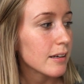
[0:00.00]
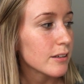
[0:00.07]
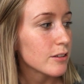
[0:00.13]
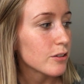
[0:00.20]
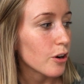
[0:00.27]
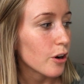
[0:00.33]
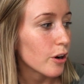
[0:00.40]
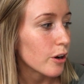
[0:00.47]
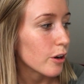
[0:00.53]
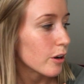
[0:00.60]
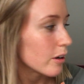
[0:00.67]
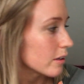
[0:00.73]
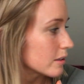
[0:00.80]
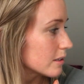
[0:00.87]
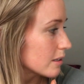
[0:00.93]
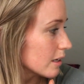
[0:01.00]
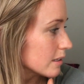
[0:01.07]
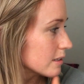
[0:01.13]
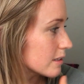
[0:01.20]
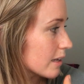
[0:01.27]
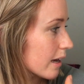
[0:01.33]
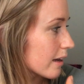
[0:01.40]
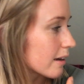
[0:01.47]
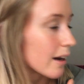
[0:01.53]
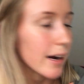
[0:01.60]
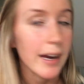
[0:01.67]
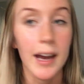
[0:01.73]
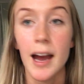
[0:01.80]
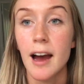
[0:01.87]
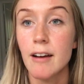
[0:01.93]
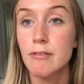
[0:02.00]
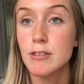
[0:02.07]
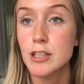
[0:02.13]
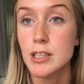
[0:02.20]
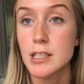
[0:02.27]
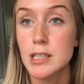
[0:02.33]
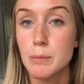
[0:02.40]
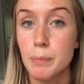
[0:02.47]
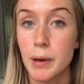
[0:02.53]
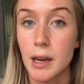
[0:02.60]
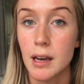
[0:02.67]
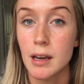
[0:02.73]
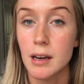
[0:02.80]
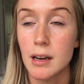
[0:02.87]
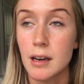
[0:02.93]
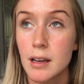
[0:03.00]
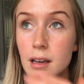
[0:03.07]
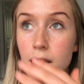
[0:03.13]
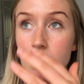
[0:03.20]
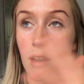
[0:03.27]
so since then I have just been,